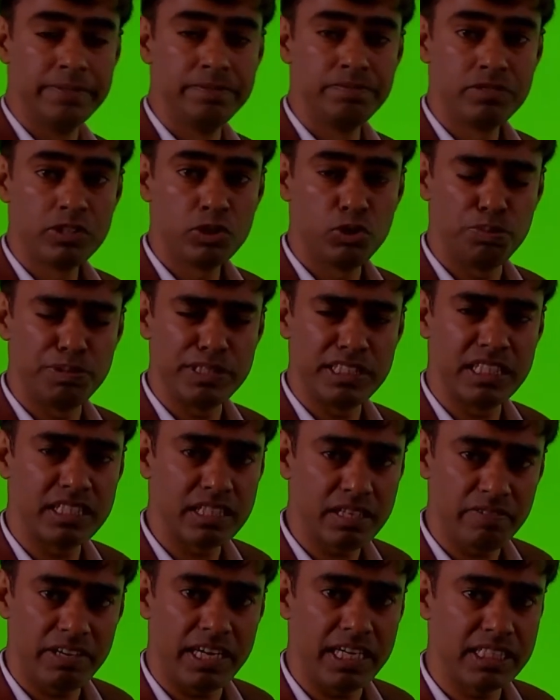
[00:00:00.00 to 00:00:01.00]
coefficient of
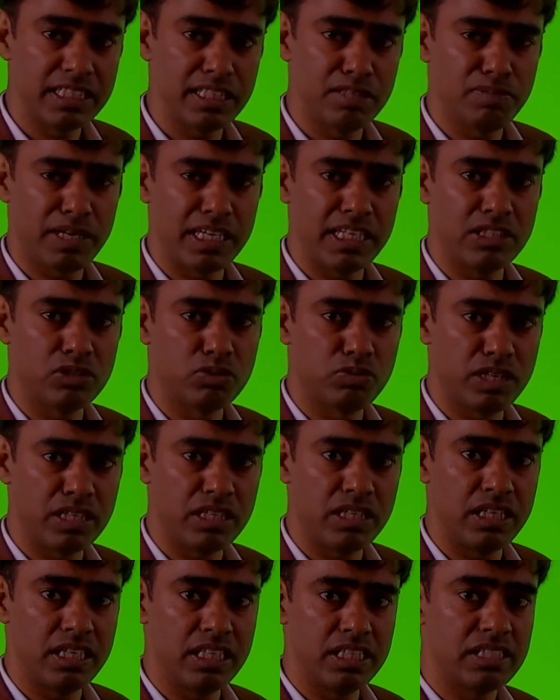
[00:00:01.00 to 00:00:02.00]
xn minus 1
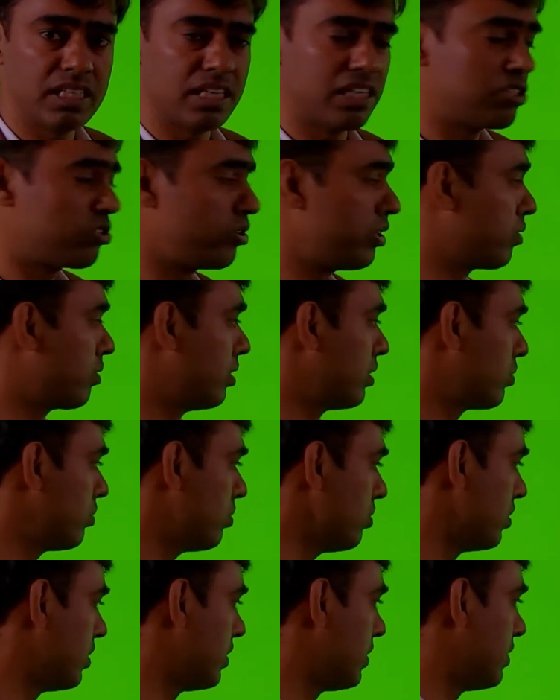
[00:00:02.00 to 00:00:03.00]
is also equal to
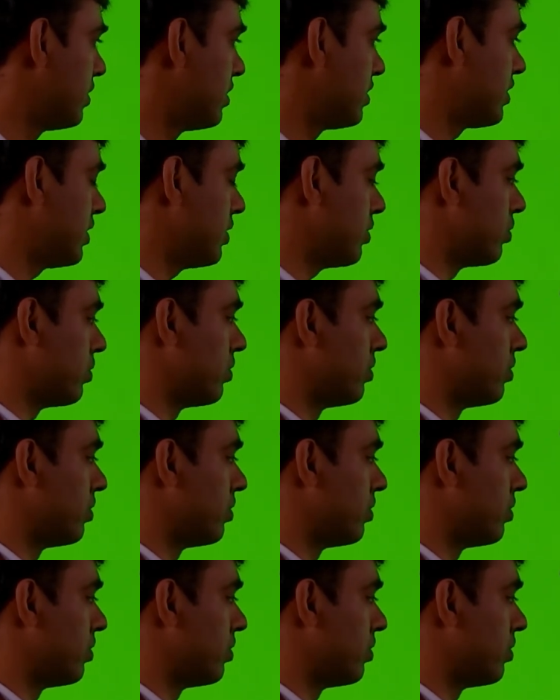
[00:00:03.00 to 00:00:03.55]
0.